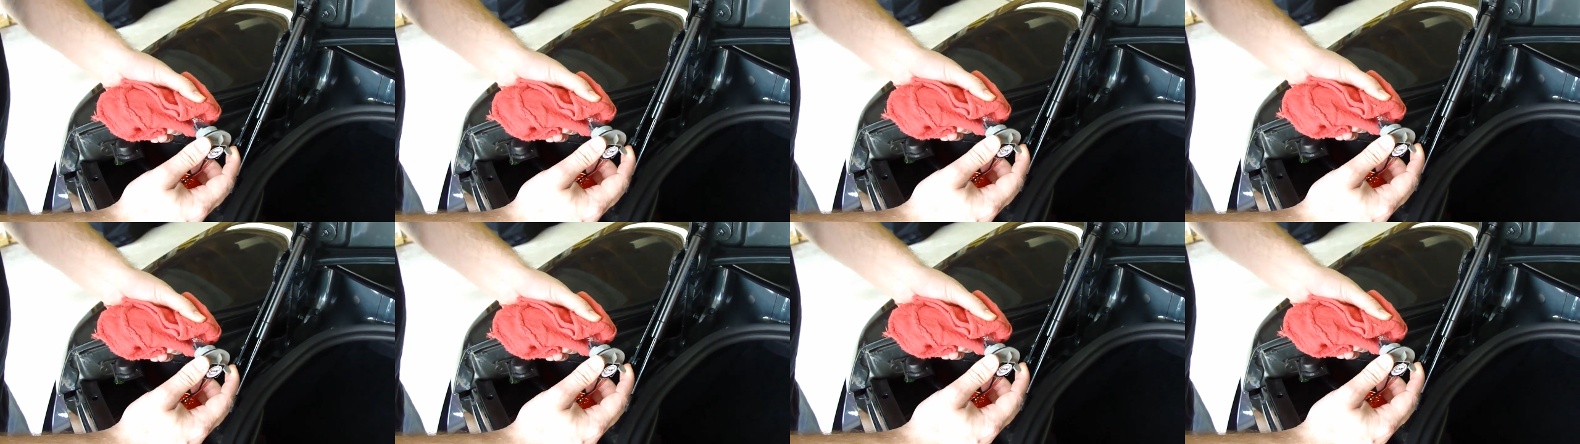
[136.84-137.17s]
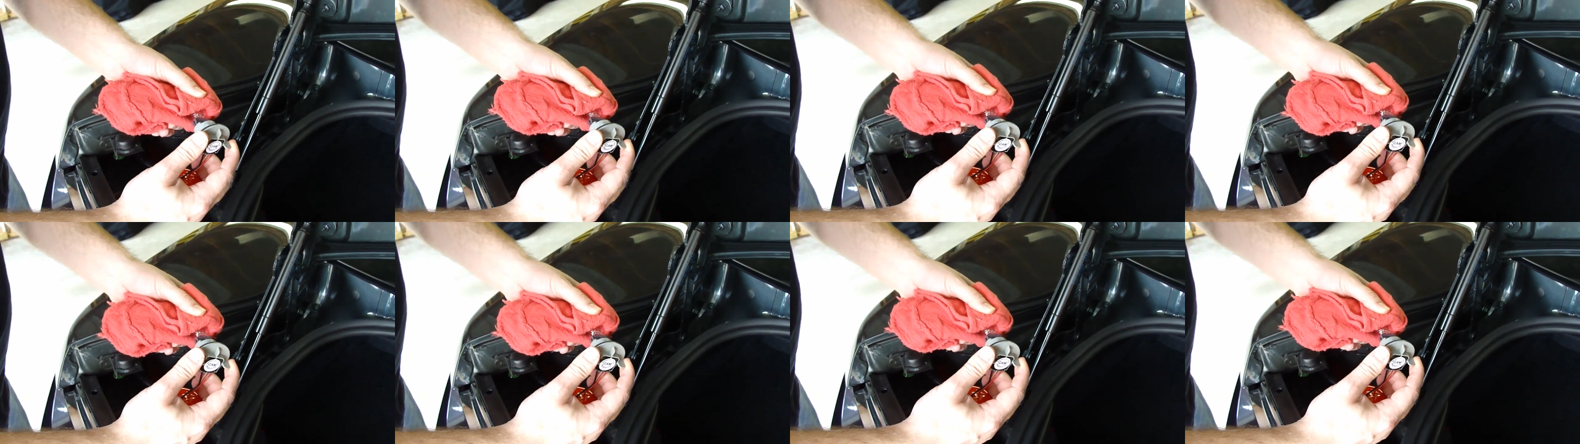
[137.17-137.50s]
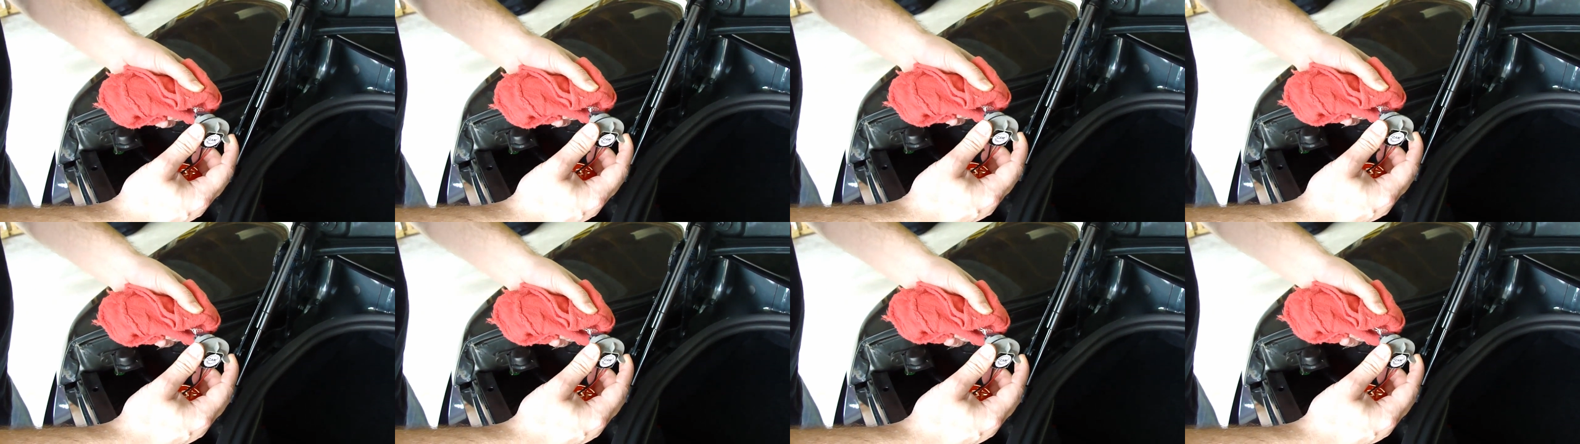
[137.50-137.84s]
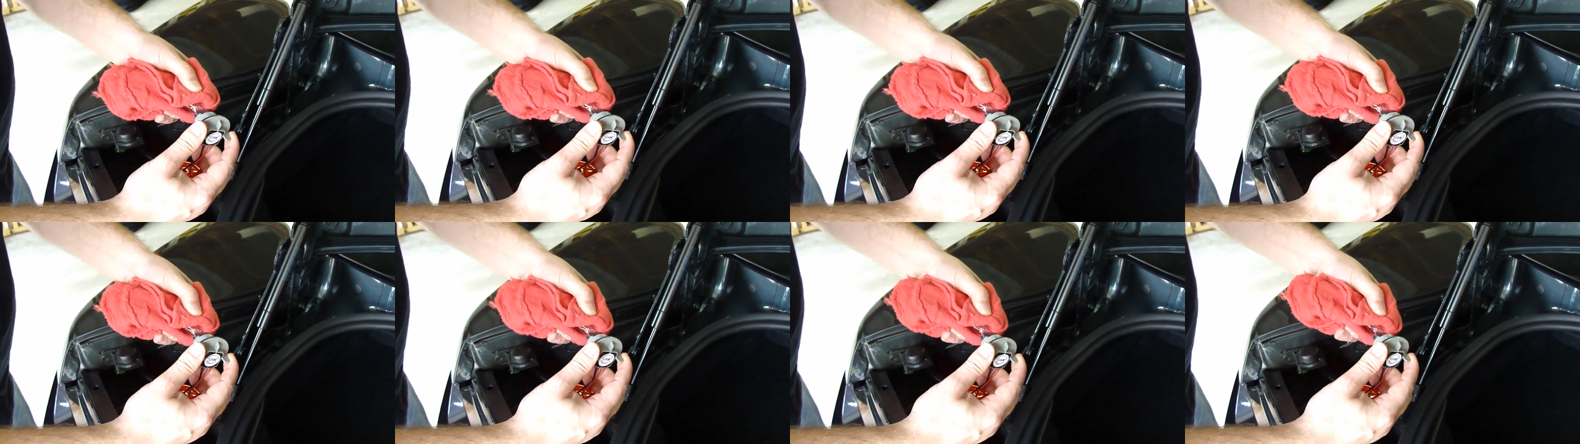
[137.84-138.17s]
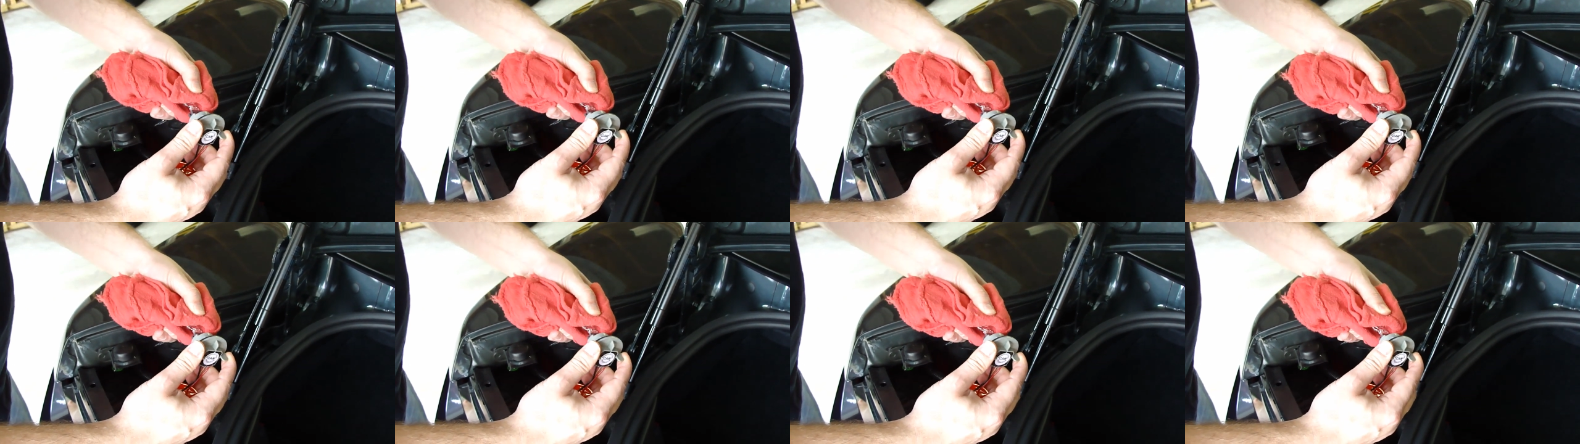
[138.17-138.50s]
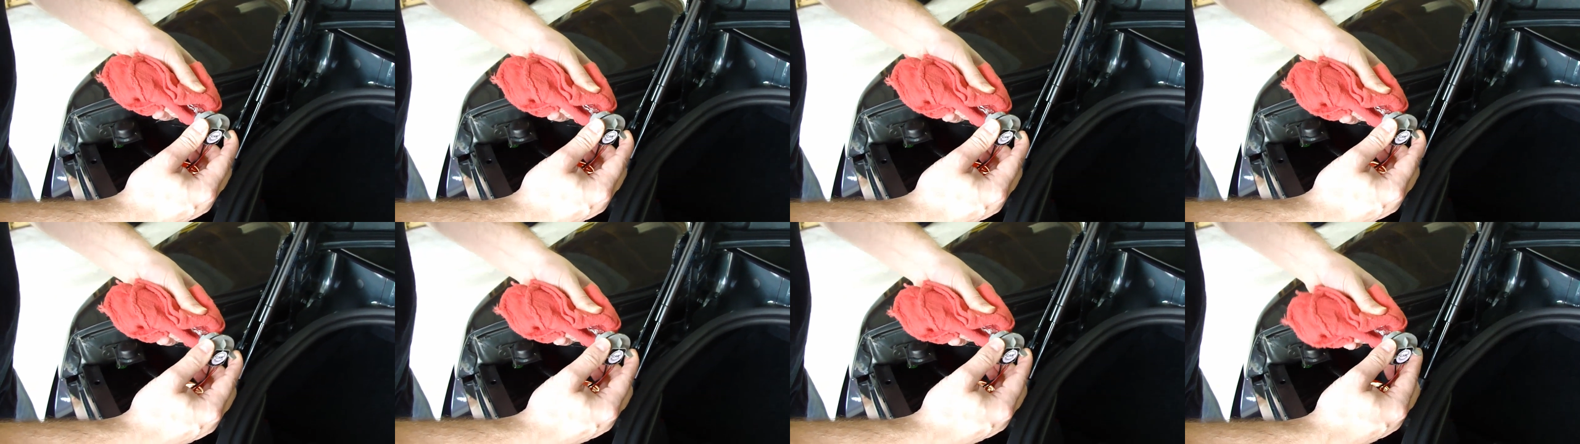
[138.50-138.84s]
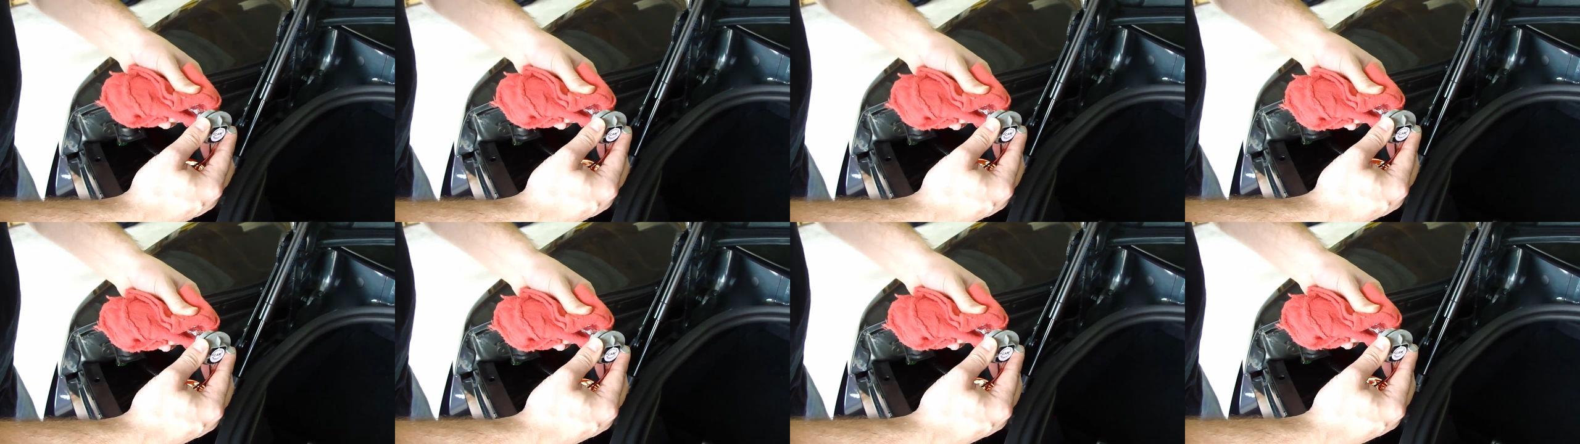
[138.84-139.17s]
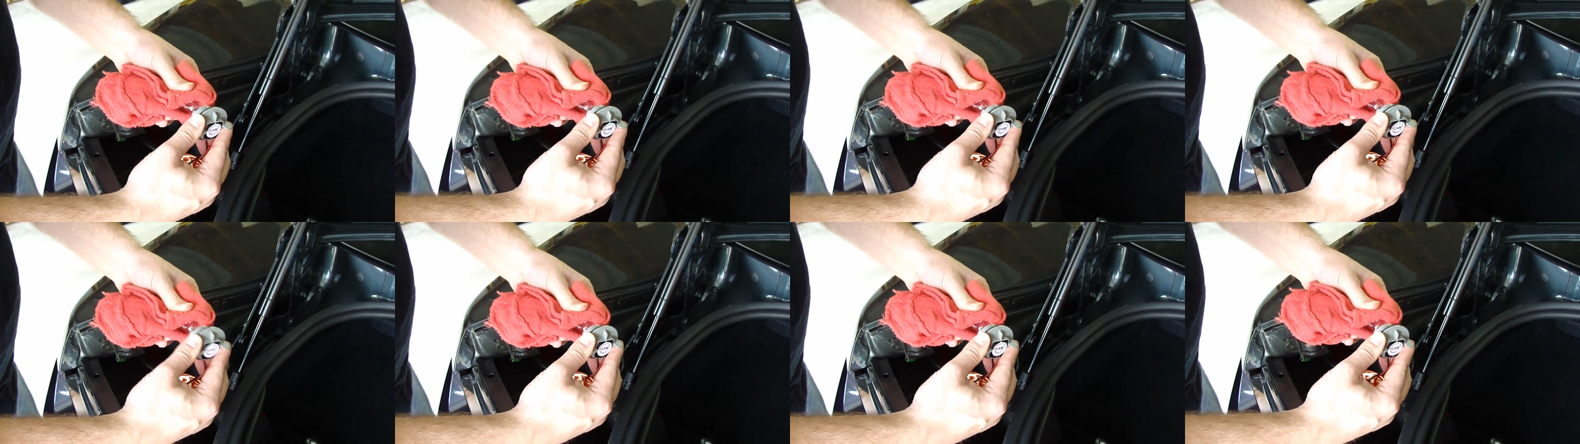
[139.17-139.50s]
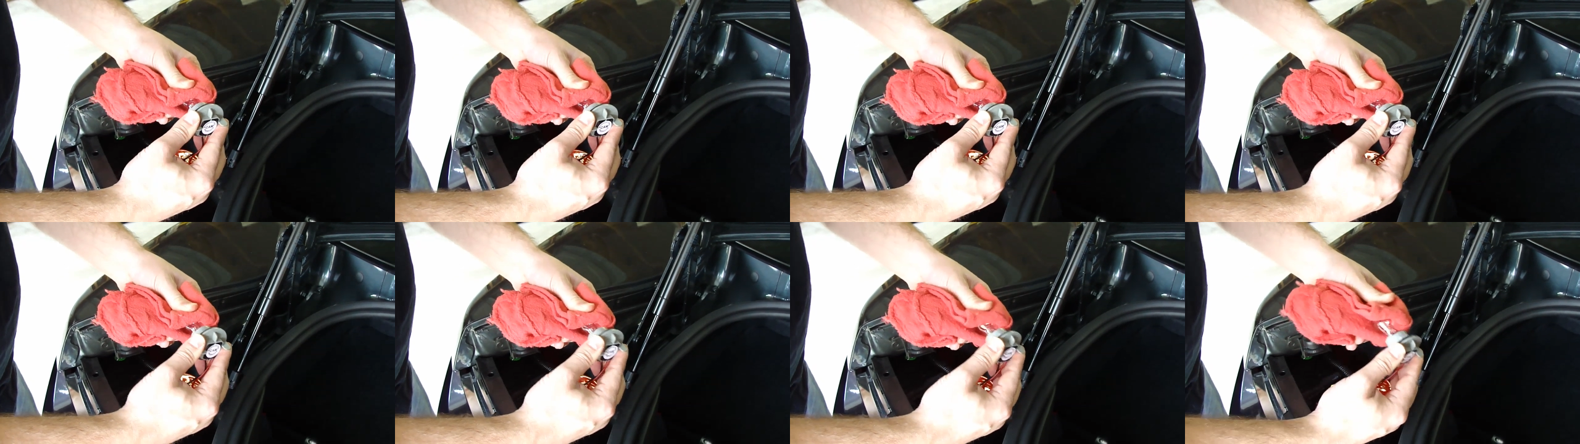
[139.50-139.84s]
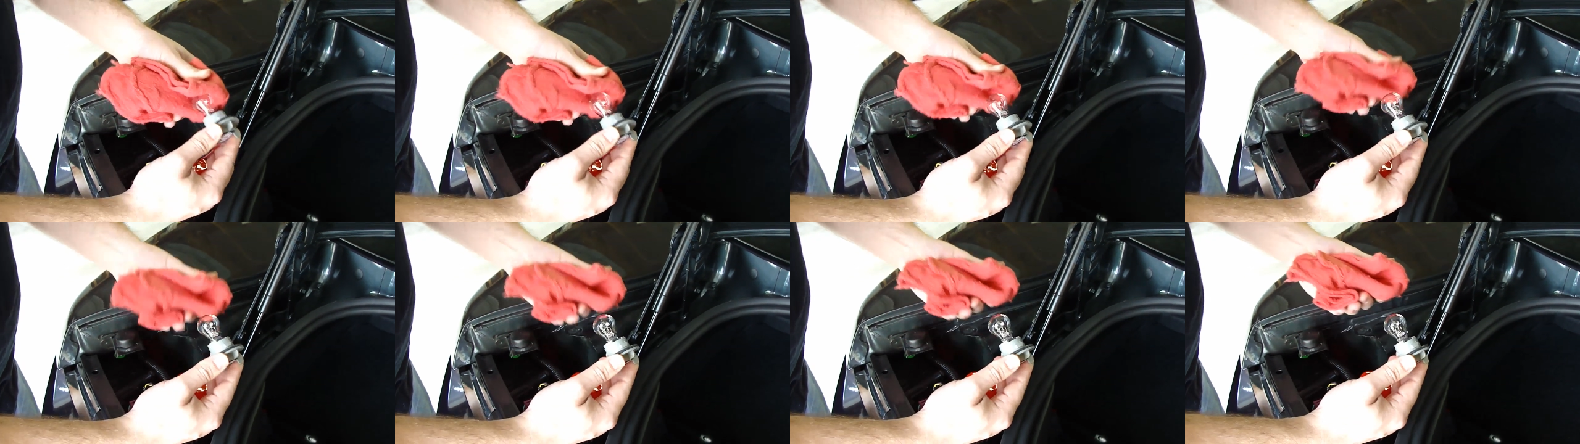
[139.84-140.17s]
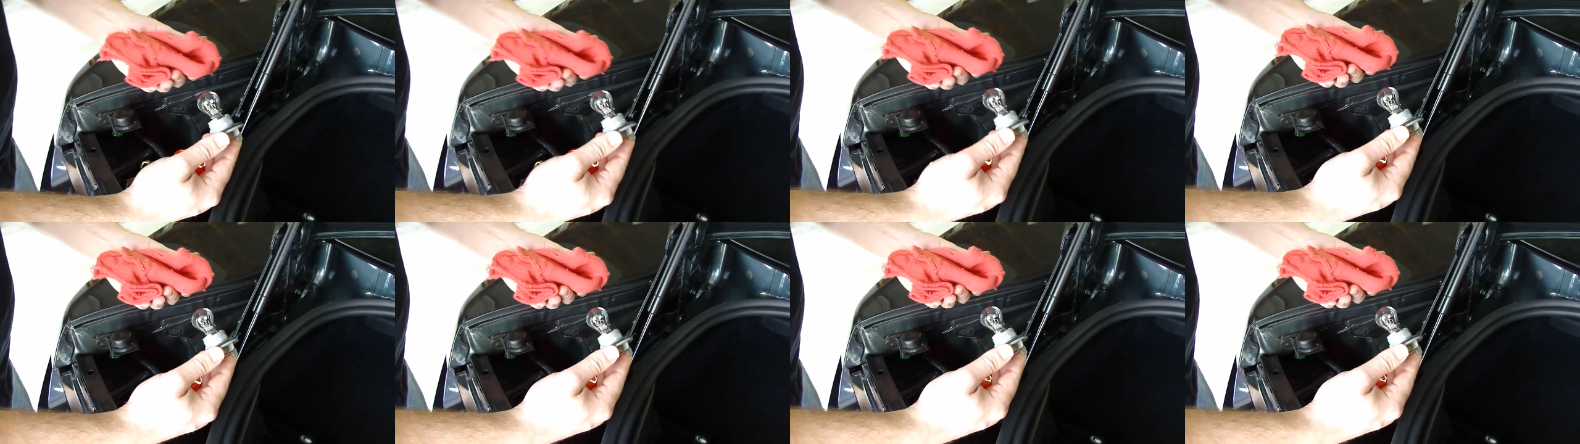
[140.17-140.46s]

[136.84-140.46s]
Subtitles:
No face is visible, so there are no lips to read.